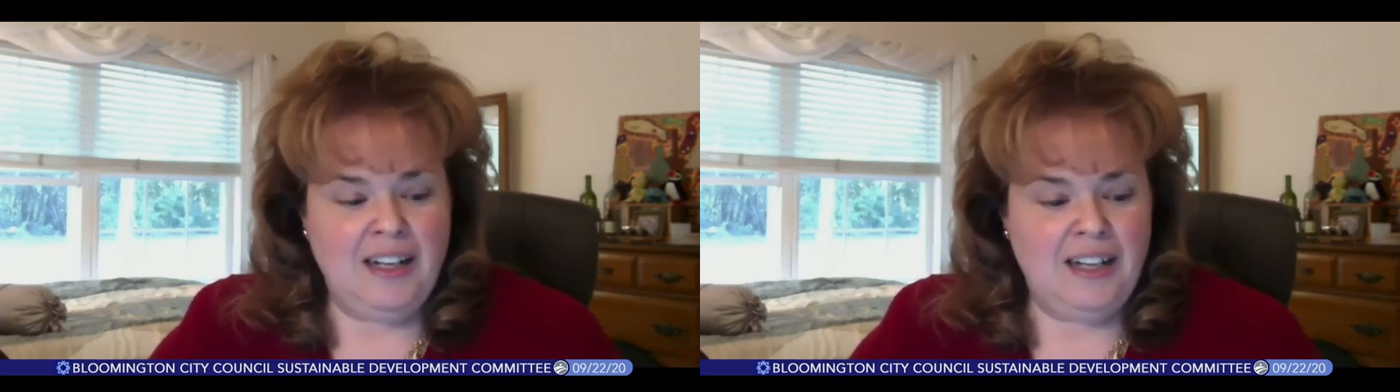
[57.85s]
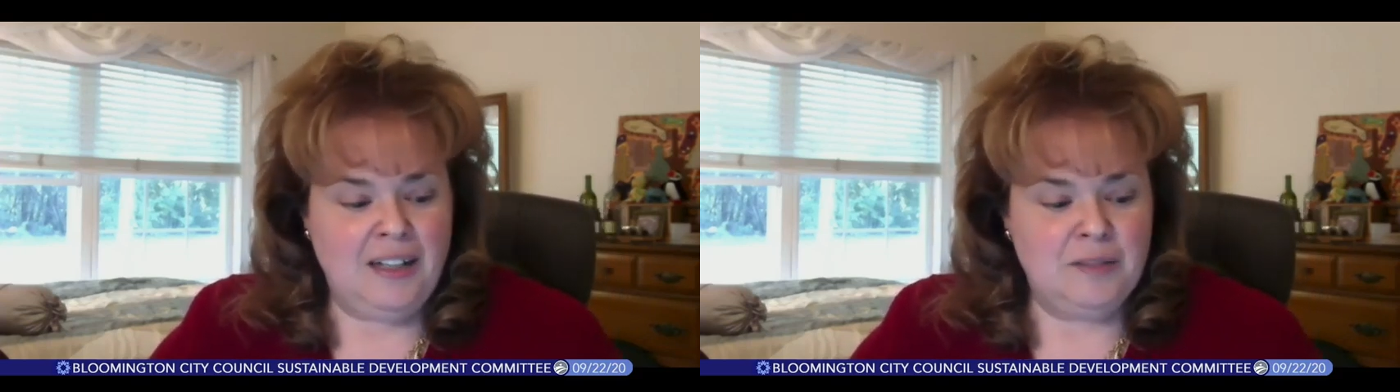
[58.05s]

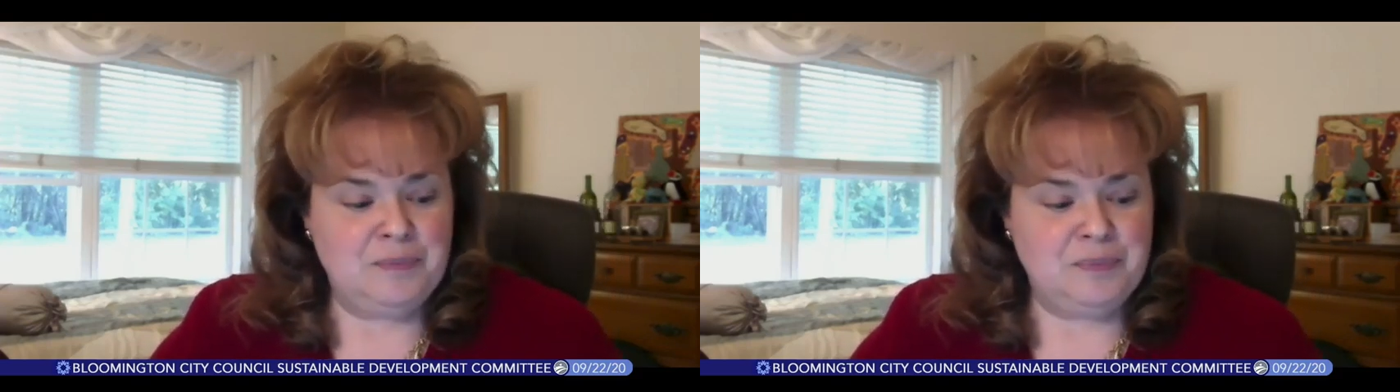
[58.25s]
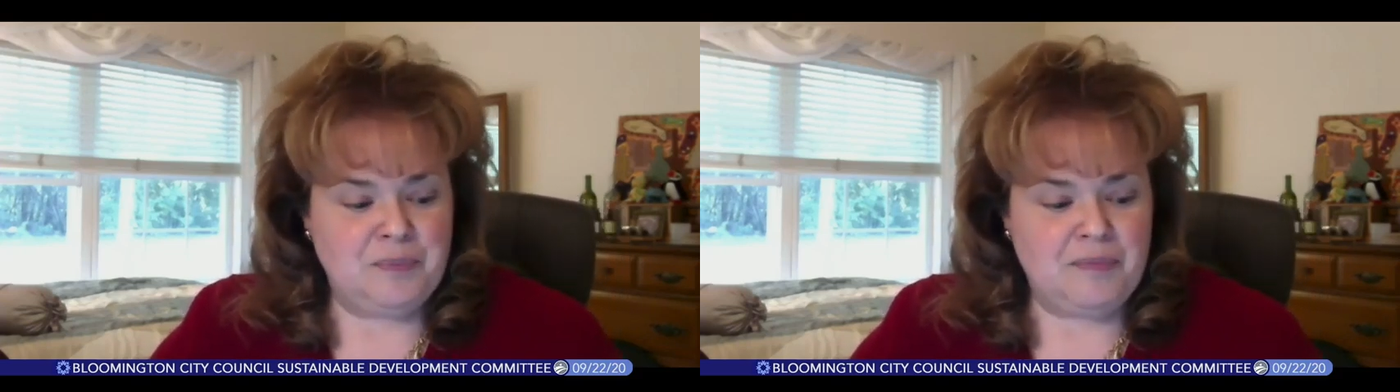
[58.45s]

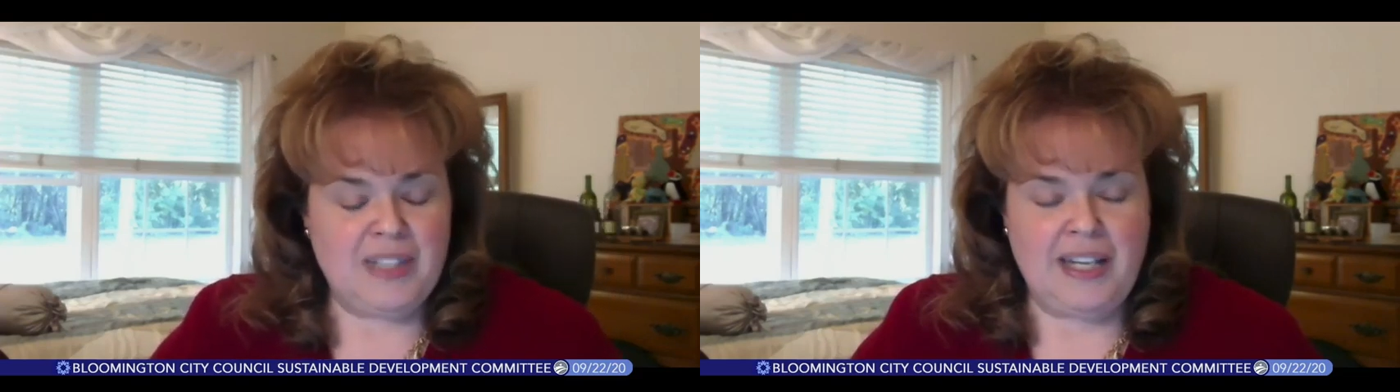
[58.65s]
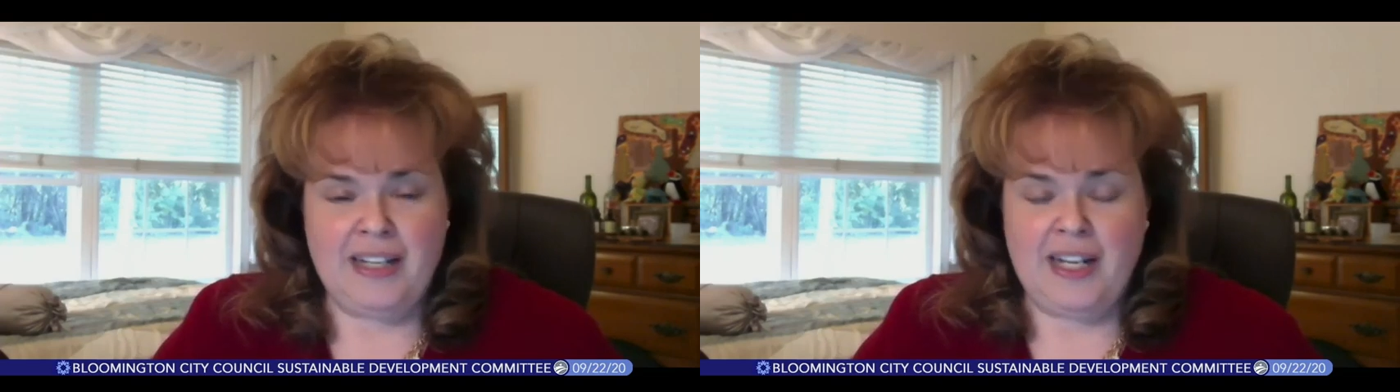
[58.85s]
Um,
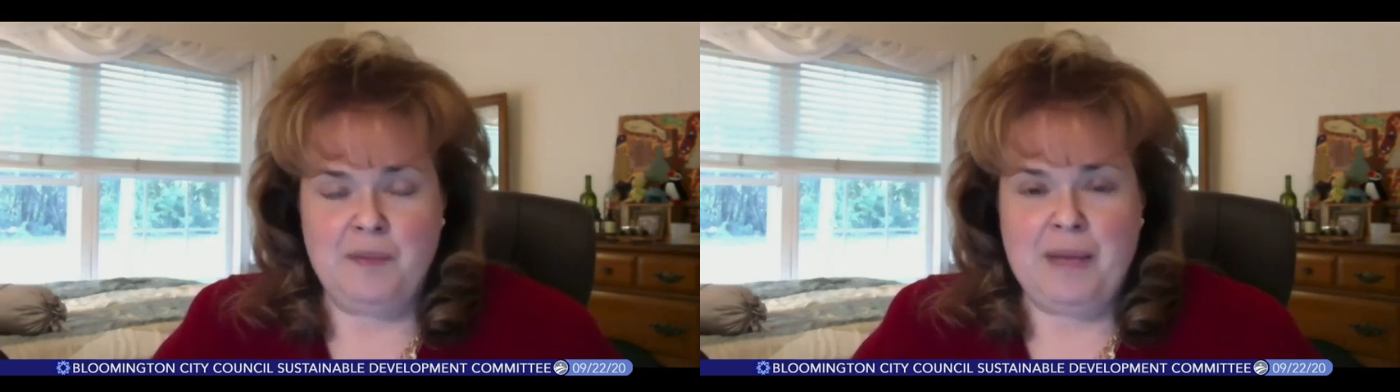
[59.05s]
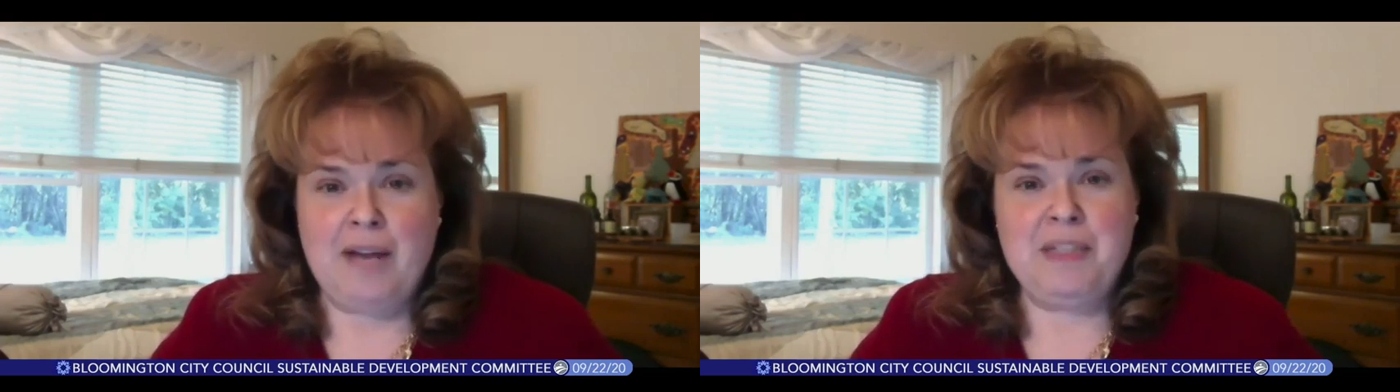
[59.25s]
and I
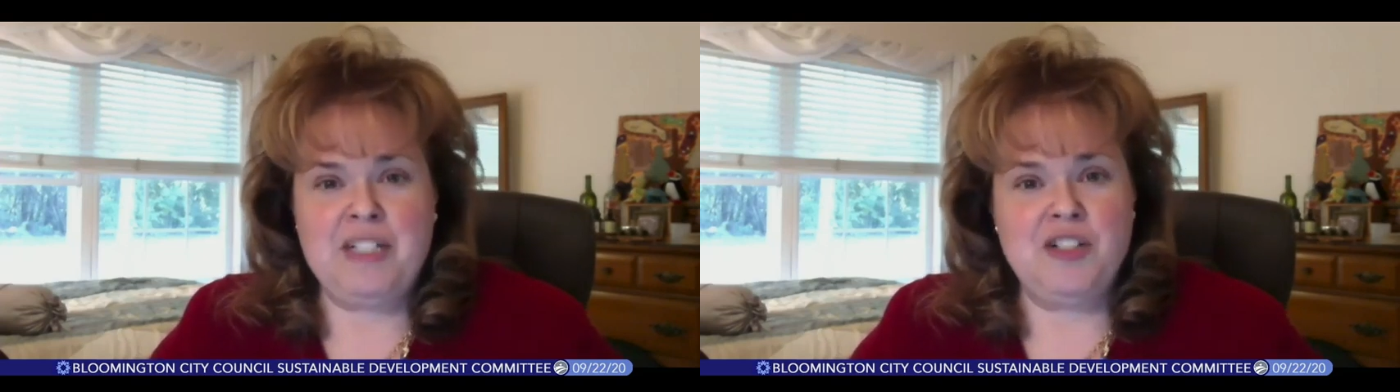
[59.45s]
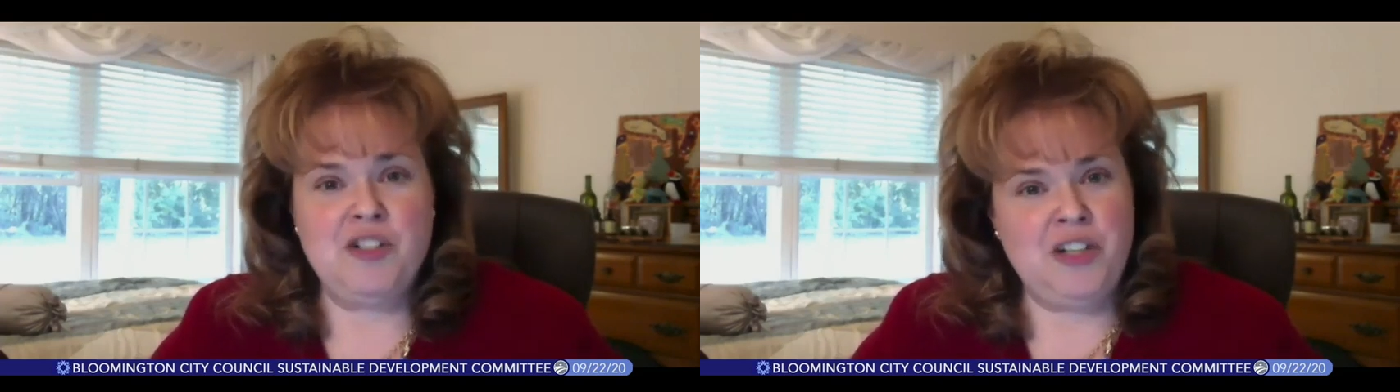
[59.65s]
am happy
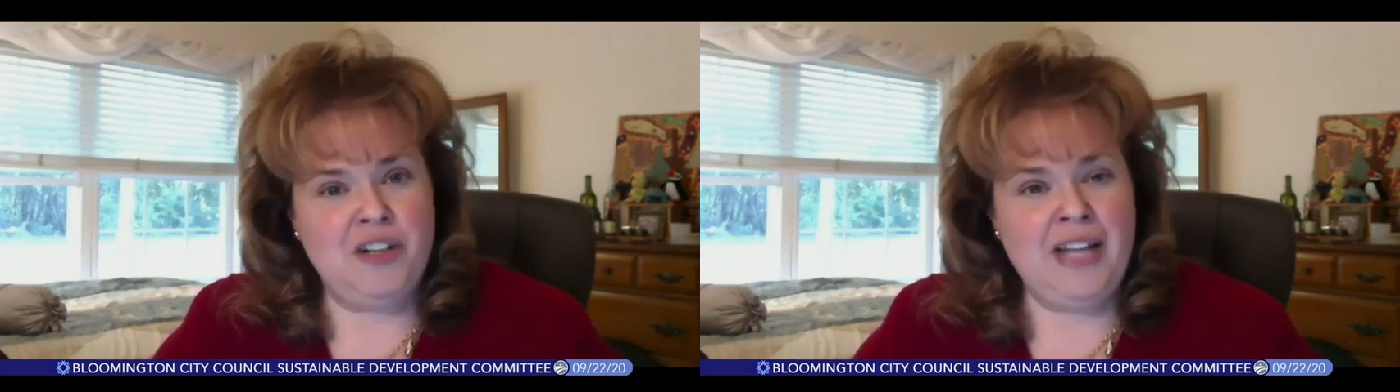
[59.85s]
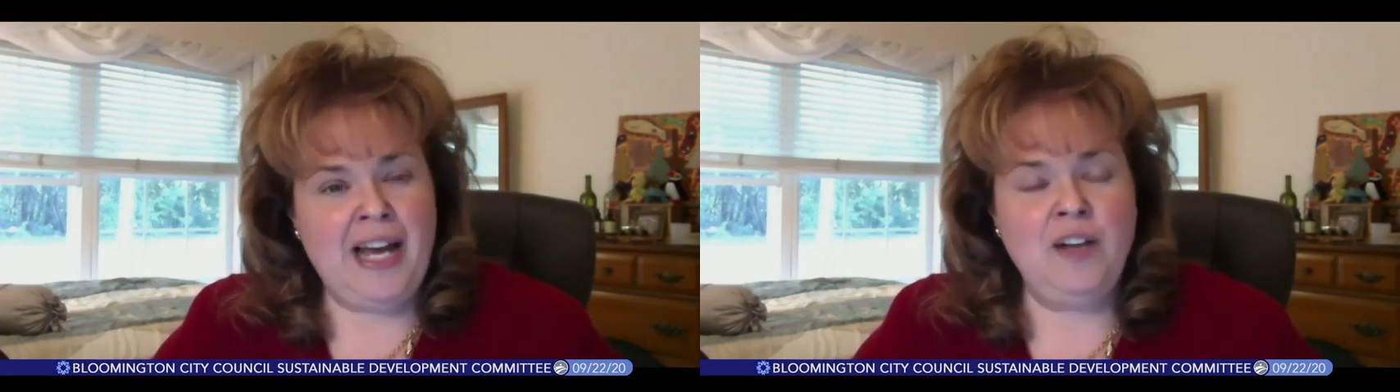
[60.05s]
to
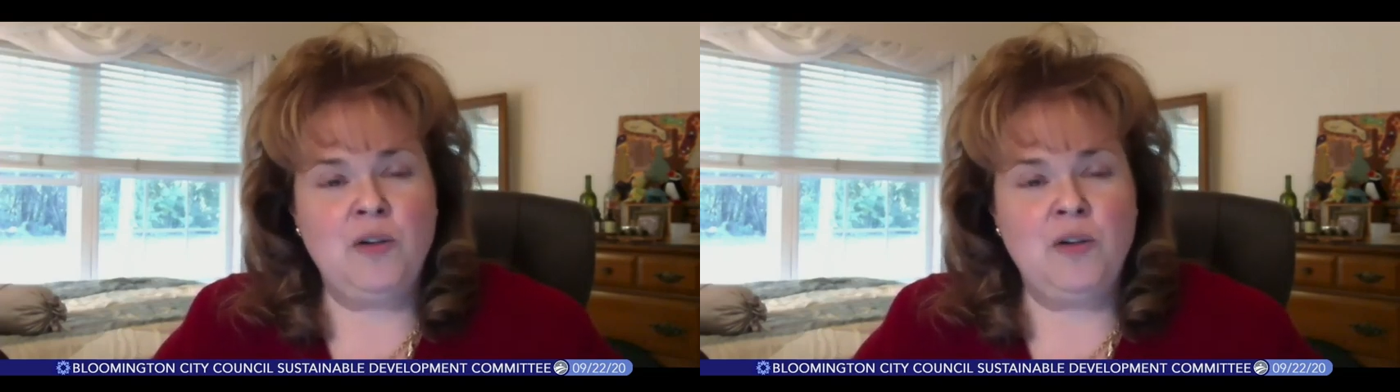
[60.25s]
share that,